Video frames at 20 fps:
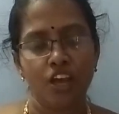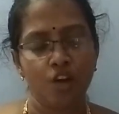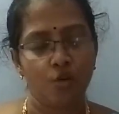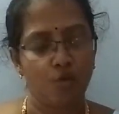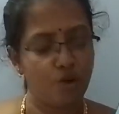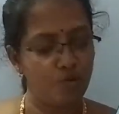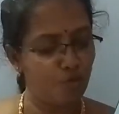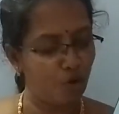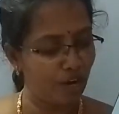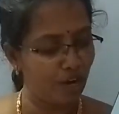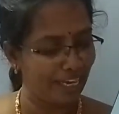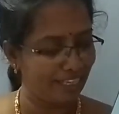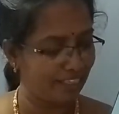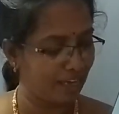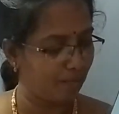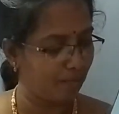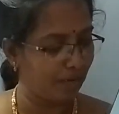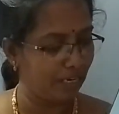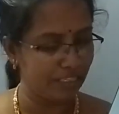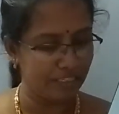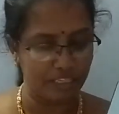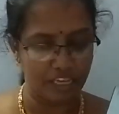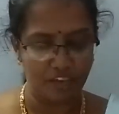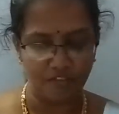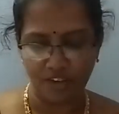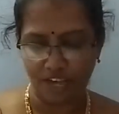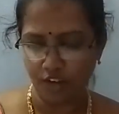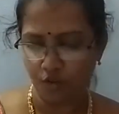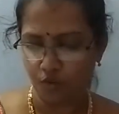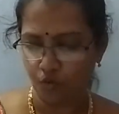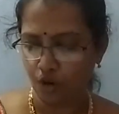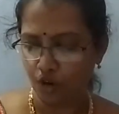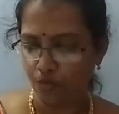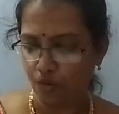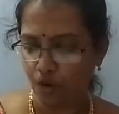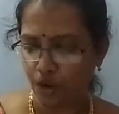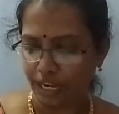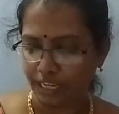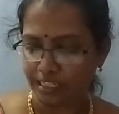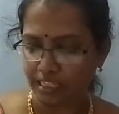one more example is given. One
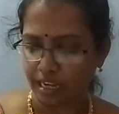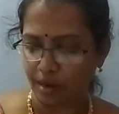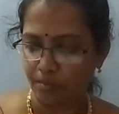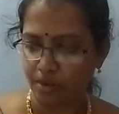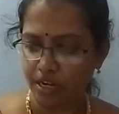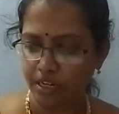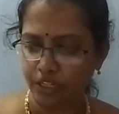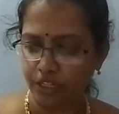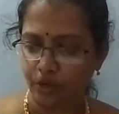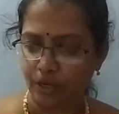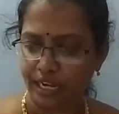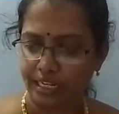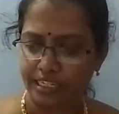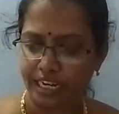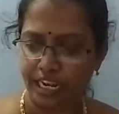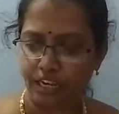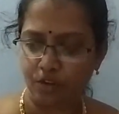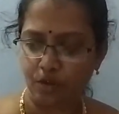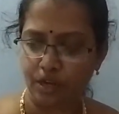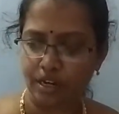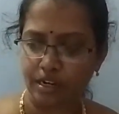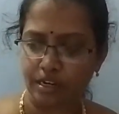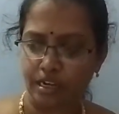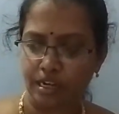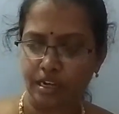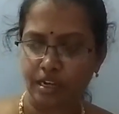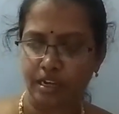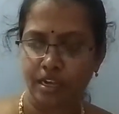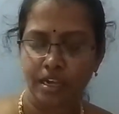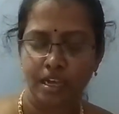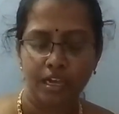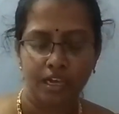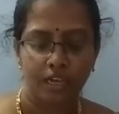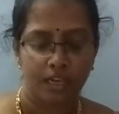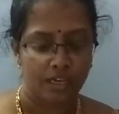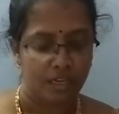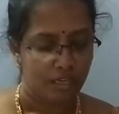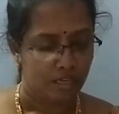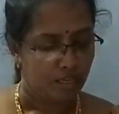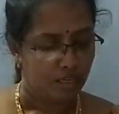more example, you can take your
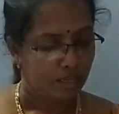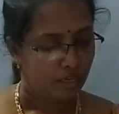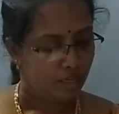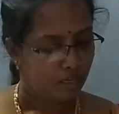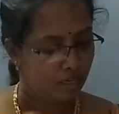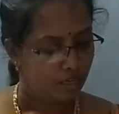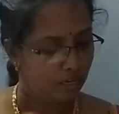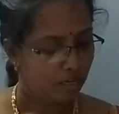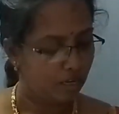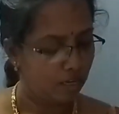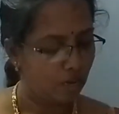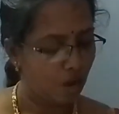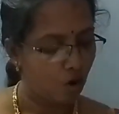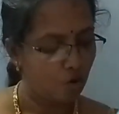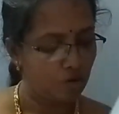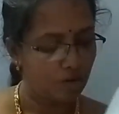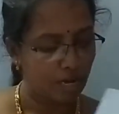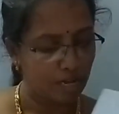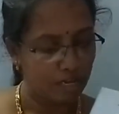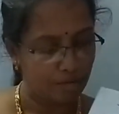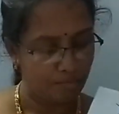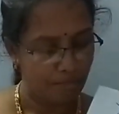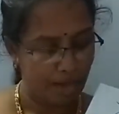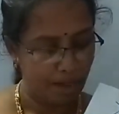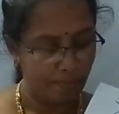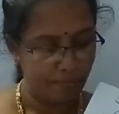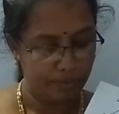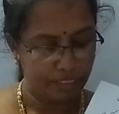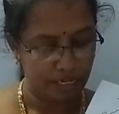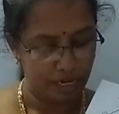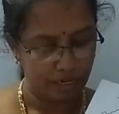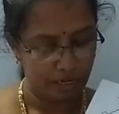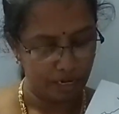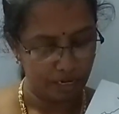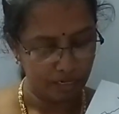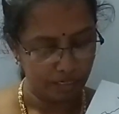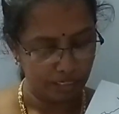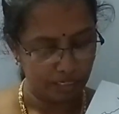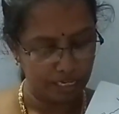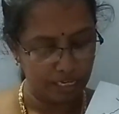India outline map, children.
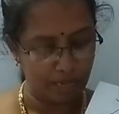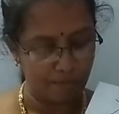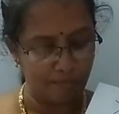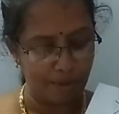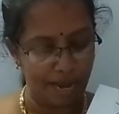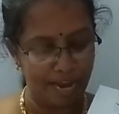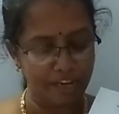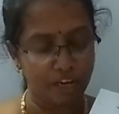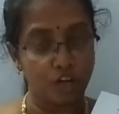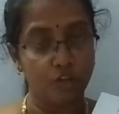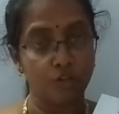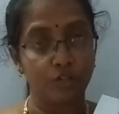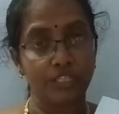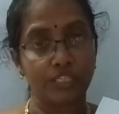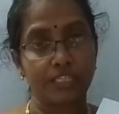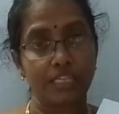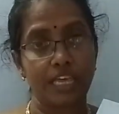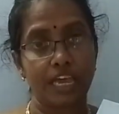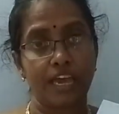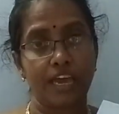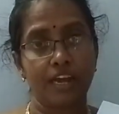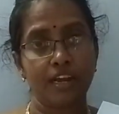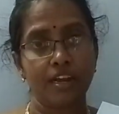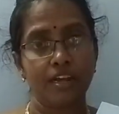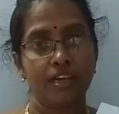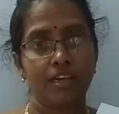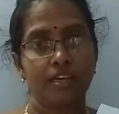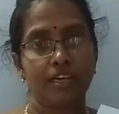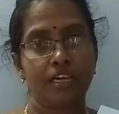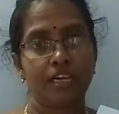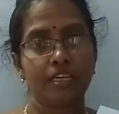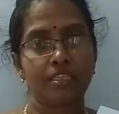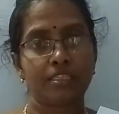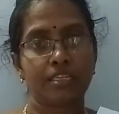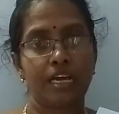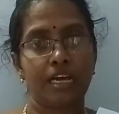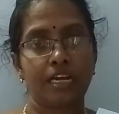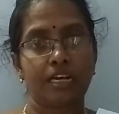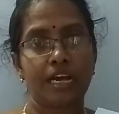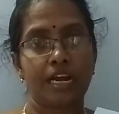Here Bangalore is there. Yes,
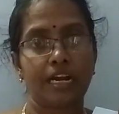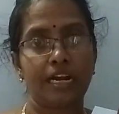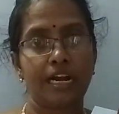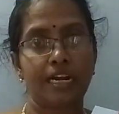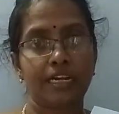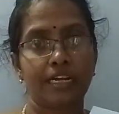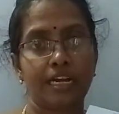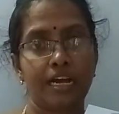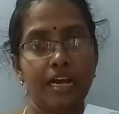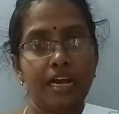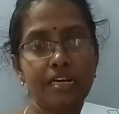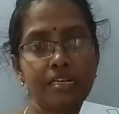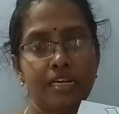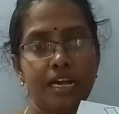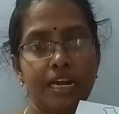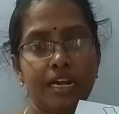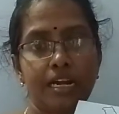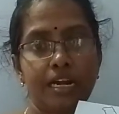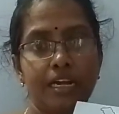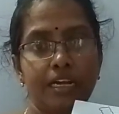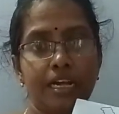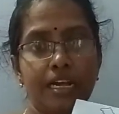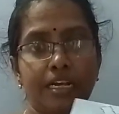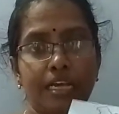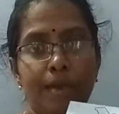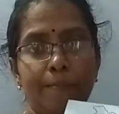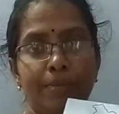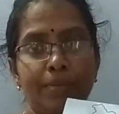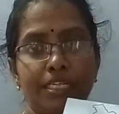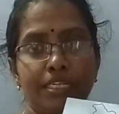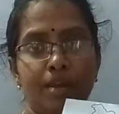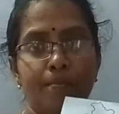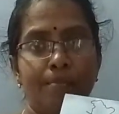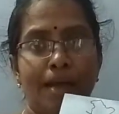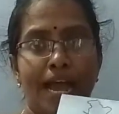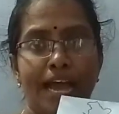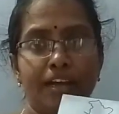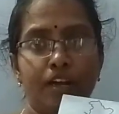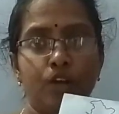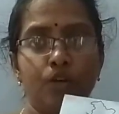Karnataka capital
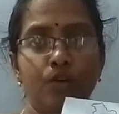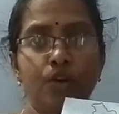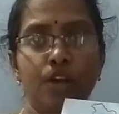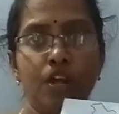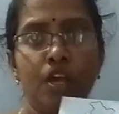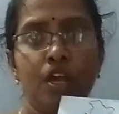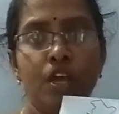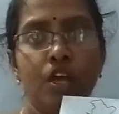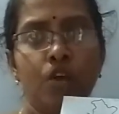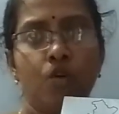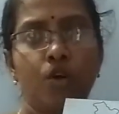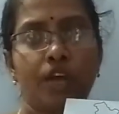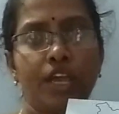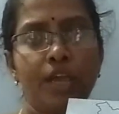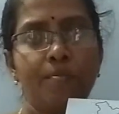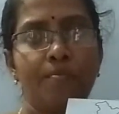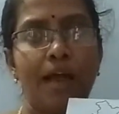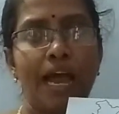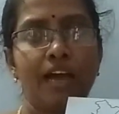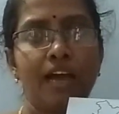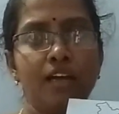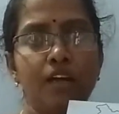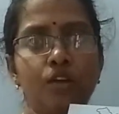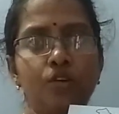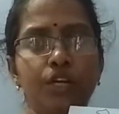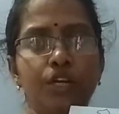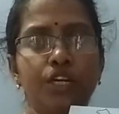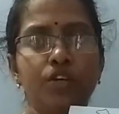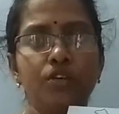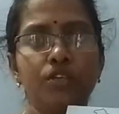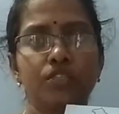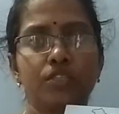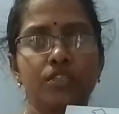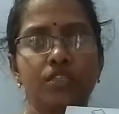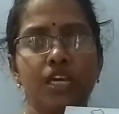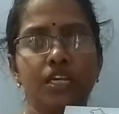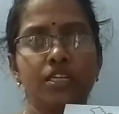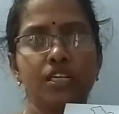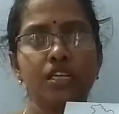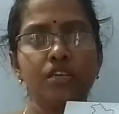Bangalore. Okay, Bangalore, you know, is
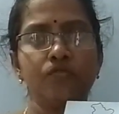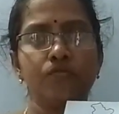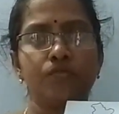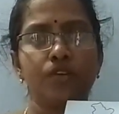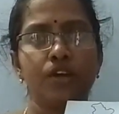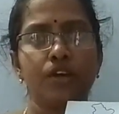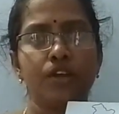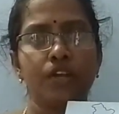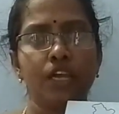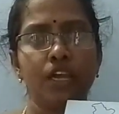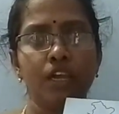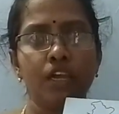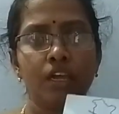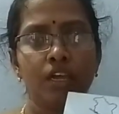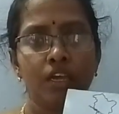getting very